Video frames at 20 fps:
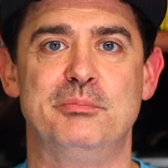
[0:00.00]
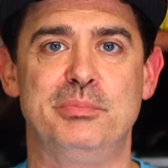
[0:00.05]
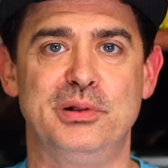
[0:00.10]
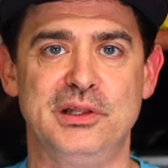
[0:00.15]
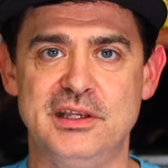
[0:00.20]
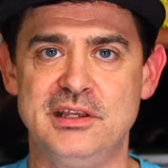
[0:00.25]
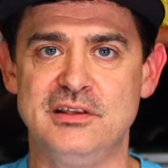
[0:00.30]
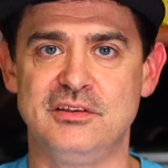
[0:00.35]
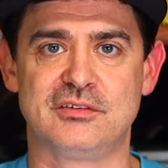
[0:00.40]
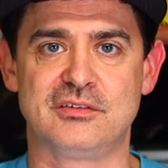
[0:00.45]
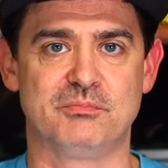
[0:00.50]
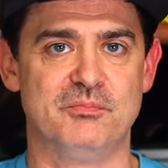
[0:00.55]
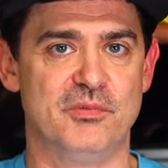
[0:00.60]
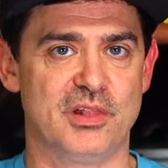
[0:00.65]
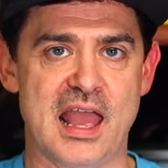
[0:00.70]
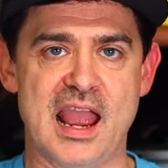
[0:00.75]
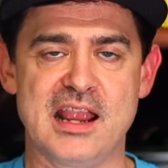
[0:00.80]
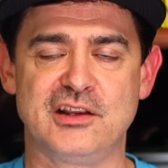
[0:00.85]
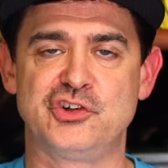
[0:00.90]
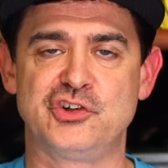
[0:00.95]
Please
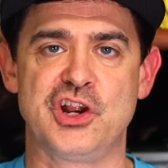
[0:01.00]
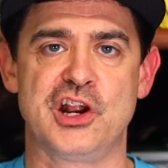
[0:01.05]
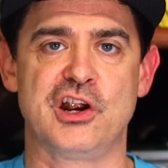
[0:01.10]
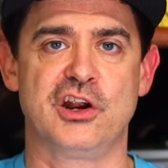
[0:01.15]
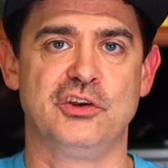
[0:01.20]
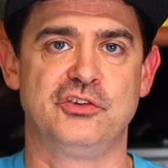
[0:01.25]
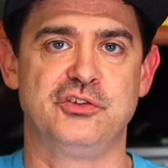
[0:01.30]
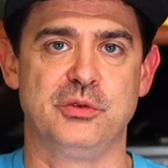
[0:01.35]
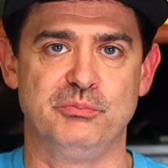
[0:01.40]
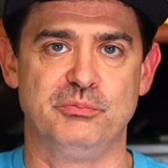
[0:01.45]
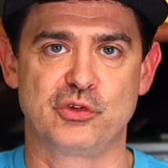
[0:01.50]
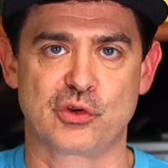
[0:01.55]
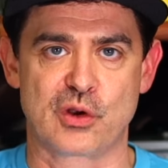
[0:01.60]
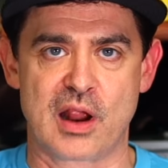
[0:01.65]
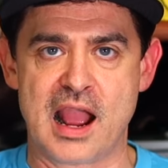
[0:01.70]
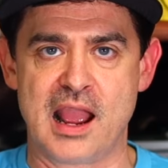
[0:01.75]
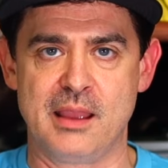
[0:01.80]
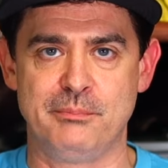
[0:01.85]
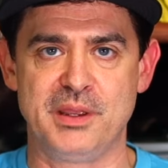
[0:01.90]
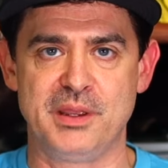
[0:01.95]
like, share, and
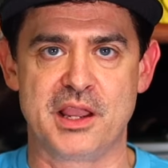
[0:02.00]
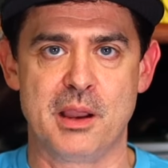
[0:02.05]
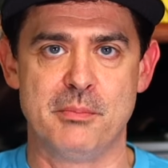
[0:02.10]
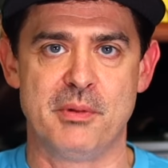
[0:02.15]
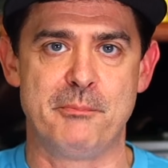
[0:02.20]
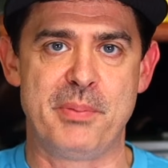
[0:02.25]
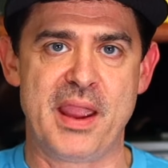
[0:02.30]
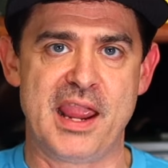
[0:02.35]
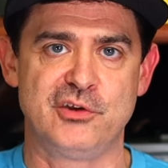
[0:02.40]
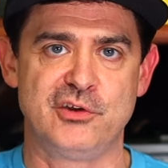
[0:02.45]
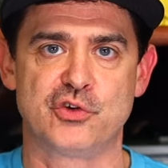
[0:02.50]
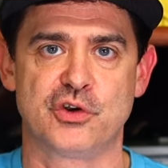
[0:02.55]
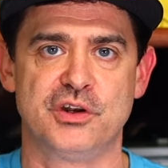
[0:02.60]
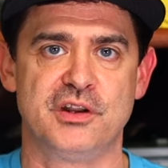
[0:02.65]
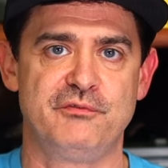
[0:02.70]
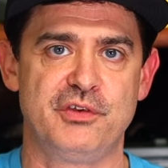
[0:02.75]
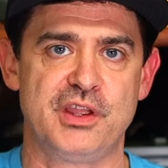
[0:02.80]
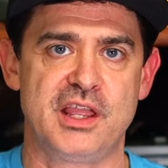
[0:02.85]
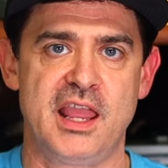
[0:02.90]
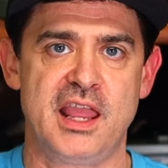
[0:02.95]
subscribe. Become a patron
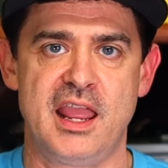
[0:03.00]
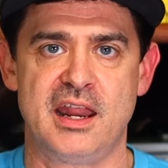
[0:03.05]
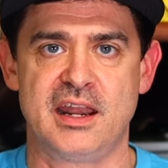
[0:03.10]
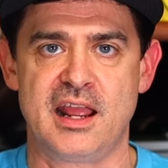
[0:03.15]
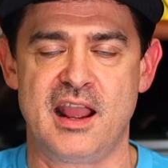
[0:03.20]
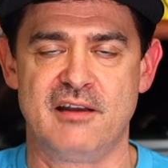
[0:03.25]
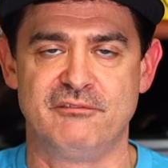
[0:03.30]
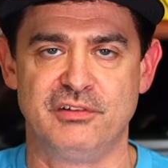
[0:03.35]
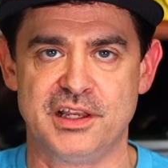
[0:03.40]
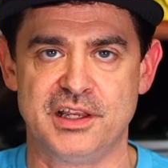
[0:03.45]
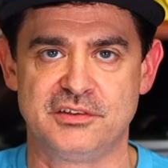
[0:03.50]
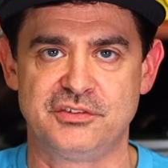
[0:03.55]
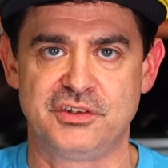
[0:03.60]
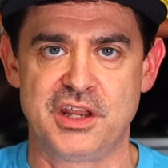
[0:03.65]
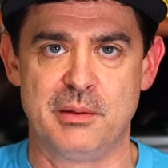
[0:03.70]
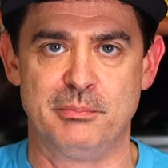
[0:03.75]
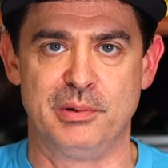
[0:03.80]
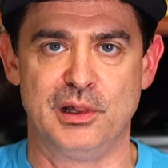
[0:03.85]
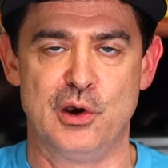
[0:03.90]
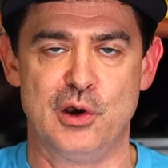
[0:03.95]
if you can. I have links
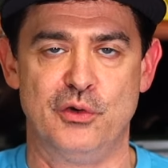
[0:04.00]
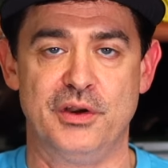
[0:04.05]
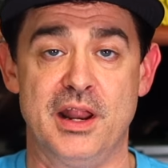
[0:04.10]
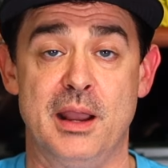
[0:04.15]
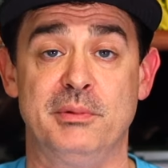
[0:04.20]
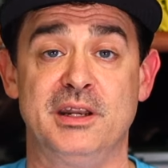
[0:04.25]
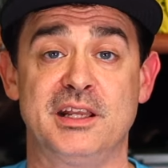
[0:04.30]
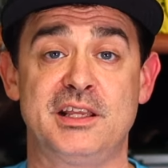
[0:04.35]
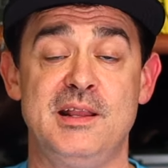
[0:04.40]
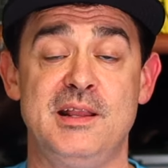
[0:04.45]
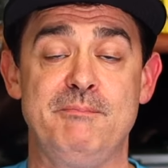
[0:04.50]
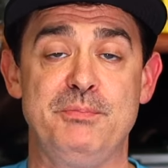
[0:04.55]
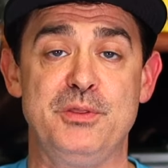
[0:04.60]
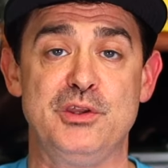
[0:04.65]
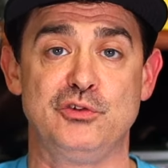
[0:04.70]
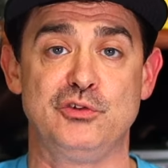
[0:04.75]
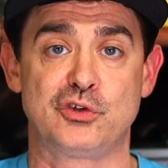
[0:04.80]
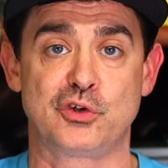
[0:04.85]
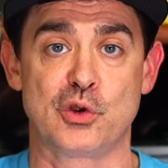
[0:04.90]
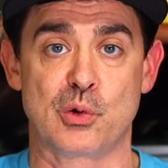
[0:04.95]
down below, and I'm going to keep
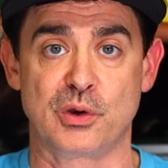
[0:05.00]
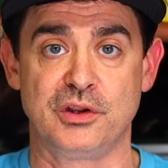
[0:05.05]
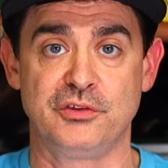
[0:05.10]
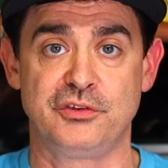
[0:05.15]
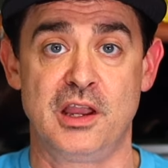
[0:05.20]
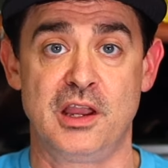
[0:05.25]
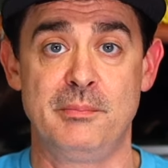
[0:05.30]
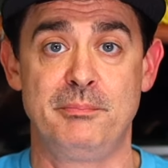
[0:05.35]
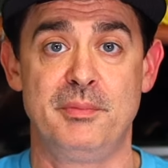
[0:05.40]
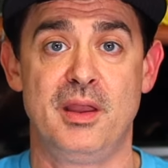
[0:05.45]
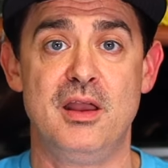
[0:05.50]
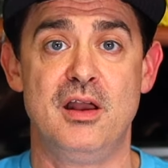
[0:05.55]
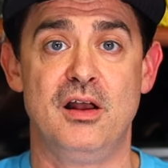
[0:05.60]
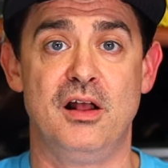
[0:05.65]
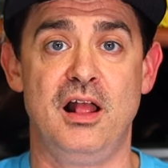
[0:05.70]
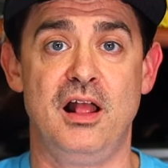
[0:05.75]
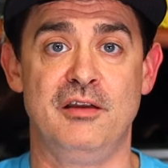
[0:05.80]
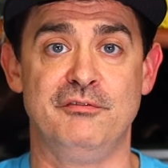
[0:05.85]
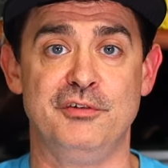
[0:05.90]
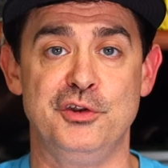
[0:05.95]
these stories up.
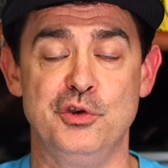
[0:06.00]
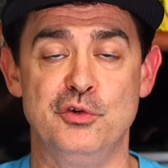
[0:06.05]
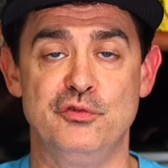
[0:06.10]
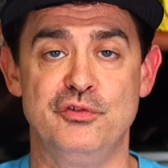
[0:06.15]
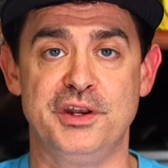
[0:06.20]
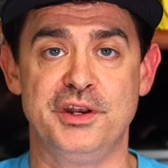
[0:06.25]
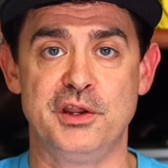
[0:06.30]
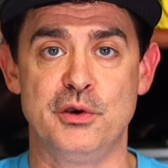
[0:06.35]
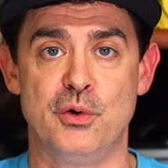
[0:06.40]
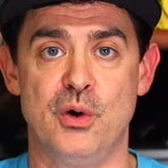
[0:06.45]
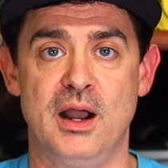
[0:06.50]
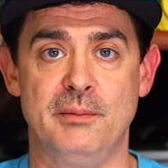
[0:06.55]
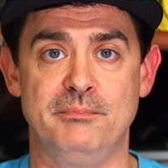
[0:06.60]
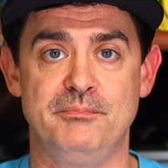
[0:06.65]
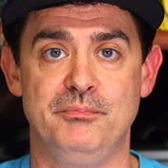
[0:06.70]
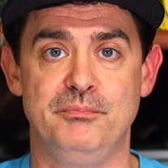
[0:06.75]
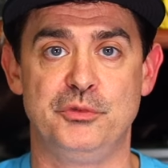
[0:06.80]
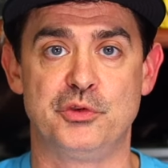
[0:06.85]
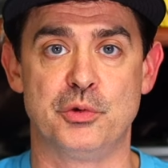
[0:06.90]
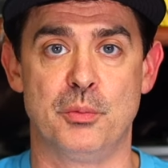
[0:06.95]
I'll have a new video
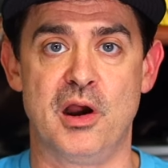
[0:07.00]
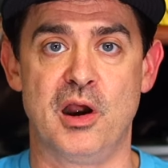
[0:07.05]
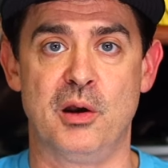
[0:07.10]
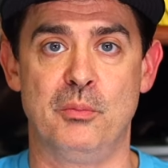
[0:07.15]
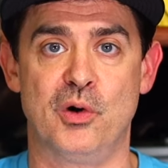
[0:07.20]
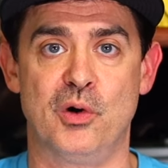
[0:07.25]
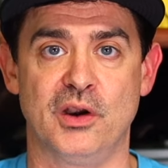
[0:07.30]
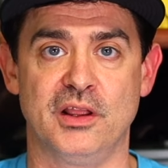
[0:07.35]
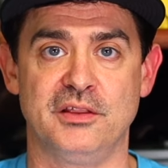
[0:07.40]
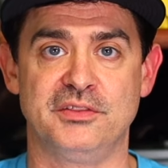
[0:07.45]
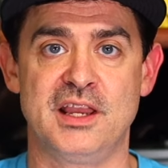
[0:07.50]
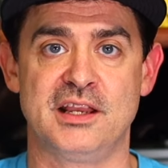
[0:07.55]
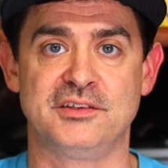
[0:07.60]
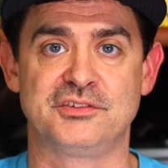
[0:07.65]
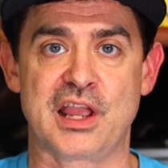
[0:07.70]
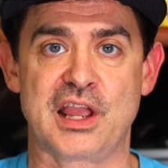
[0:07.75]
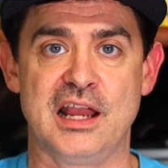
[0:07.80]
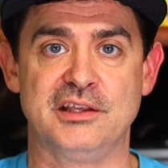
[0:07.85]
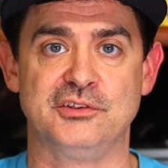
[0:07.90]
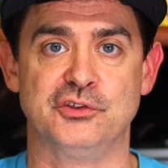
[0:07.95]
up tomorrow morning.
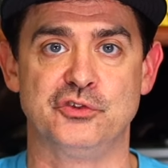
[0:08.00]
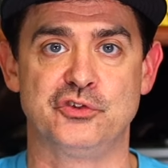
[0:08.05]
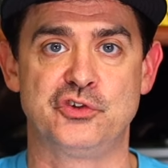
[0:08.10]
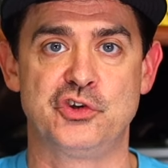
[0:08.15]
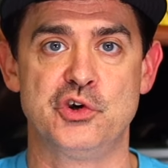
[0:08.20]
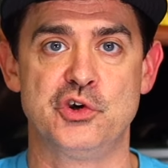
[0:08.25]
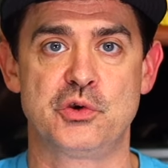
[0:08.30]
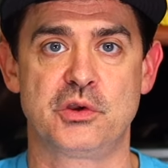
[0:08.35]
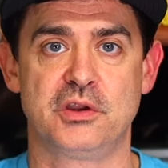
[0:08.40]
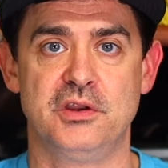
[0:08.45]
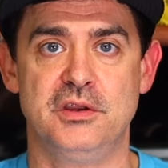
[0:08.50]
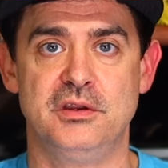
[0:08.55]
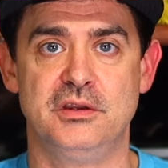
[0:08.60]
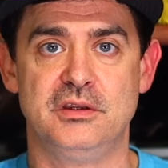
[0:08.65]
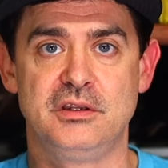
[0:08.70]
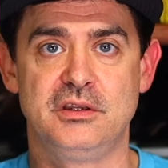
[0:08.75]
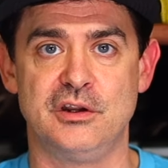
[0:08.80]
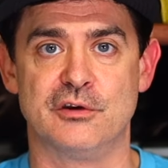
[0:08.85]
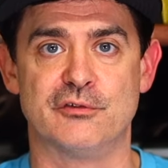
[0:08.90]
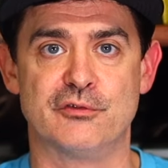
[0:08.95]
Thanks, guys. It's Chuke,
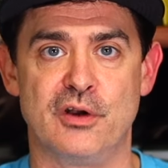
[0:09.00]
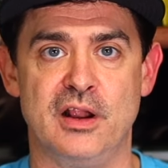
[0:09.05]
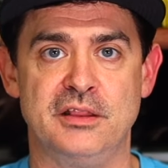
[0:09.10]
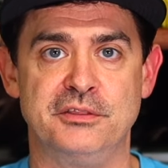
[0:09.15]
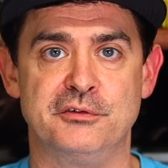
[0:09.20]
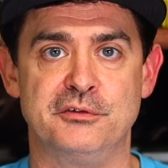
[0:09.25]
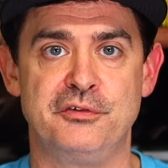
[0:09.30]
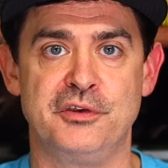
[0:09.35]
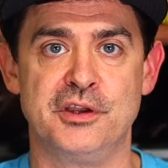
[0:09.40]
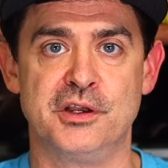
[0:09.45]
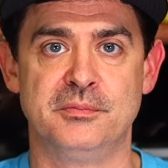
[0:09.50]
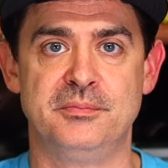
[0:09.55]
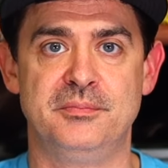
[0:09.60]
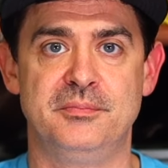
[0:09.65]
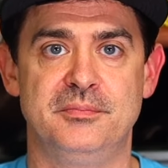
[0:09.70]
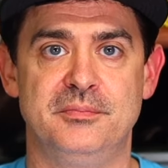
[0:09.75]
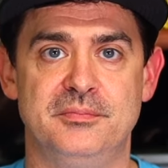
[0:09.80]
your friend in the field.